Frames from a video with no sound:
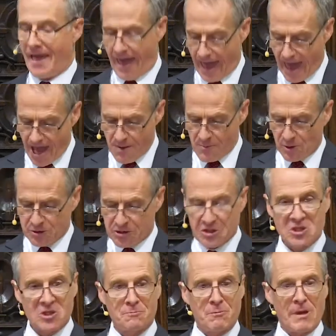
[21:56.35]
able to
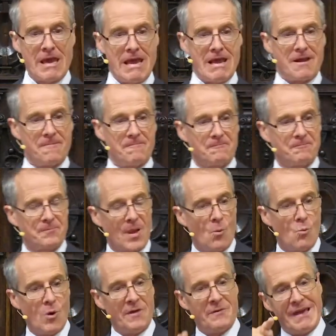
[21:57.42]
speak
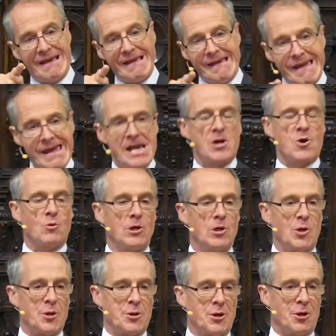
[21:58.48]
with
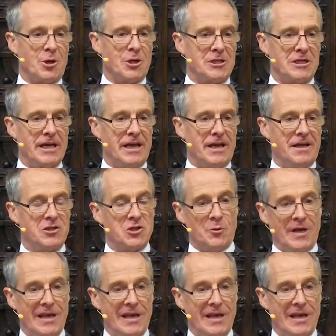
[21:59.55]
equal authority to